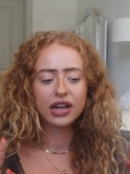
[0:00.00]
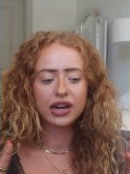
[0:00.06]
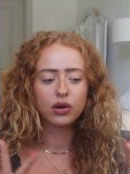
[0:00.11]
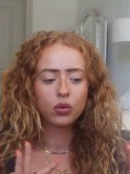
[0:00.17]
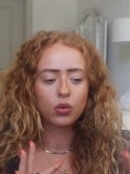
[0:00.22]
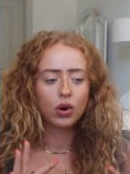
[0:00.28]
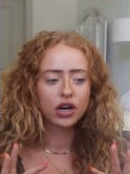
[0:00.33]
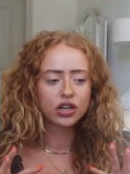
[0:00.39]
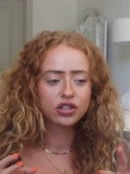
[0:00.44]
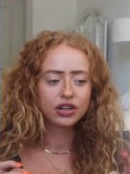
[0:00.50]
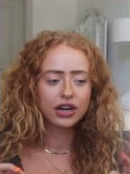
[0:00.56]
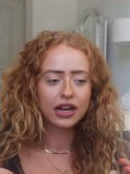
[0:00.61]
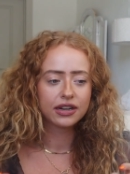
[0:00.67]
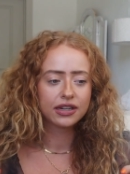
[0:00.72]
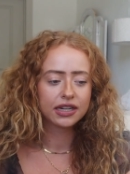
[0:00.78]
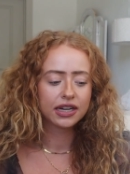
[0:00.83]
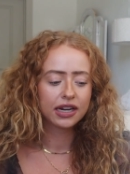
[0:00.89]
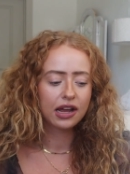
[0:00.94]
kind of walked
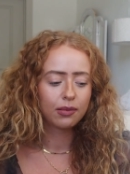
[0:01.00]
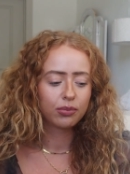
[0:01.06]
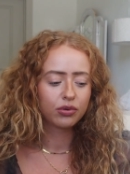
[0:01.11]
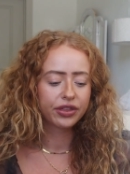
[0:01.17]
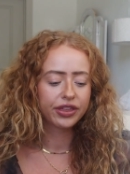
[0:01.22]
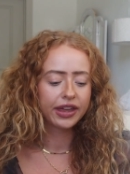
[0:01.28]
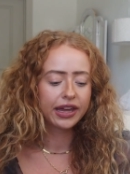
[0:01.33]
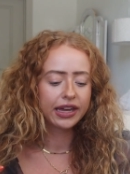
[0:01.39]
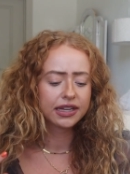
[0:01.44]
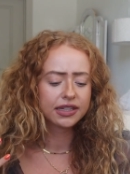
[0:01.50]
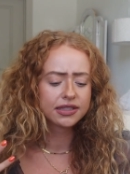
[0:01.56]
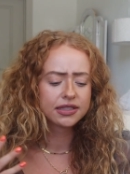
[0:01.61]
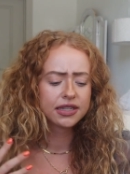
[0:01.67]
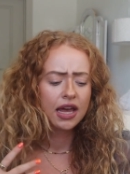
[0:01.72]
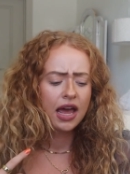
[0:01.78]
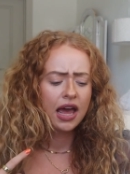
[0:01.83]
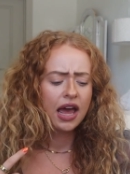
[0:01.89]
around, did a couple things.